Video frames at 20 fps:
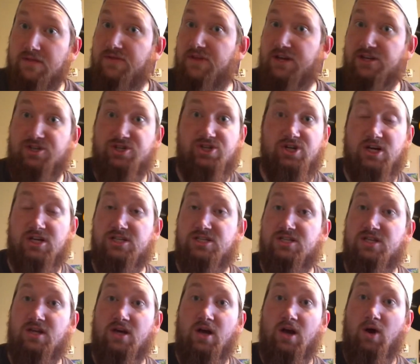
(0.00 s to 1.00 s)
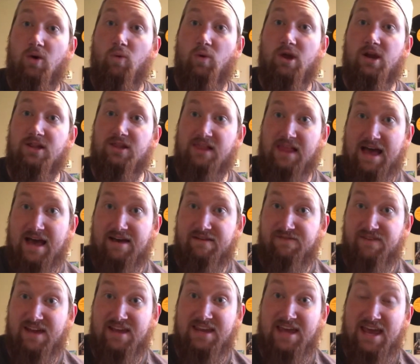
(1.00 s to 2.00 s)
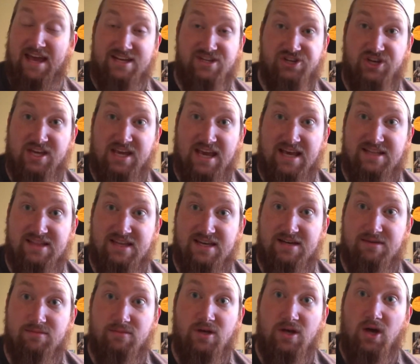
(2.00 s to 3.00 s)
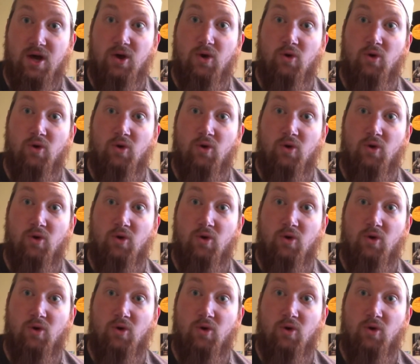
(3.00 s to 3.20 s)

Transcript: that just want to laugh and educate them,